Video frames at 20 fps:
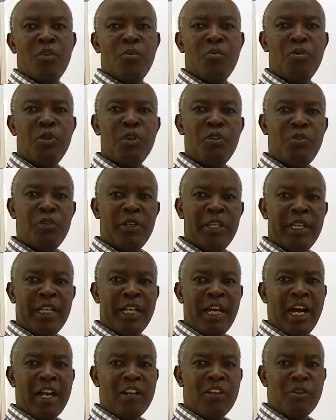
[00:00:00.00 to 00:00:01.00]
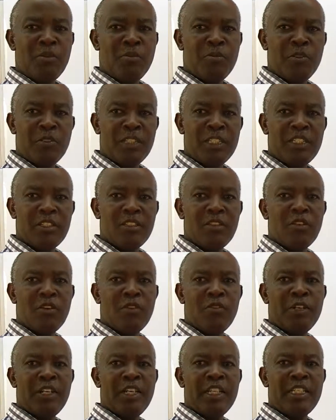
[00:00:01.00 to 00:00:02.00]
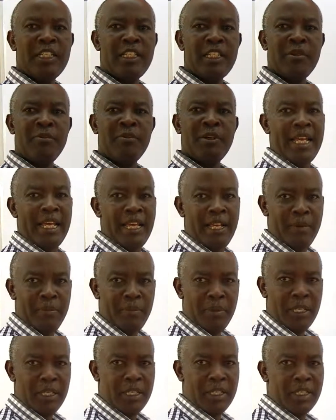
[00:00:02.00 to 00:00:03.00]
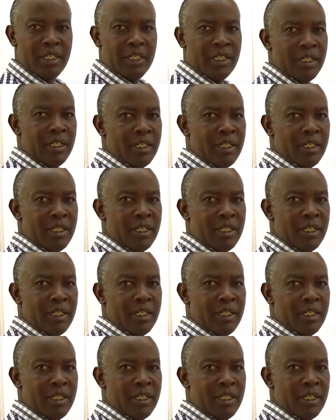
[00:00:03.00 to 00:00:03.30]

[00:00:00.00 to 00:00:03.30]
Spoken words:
between atoms of the same element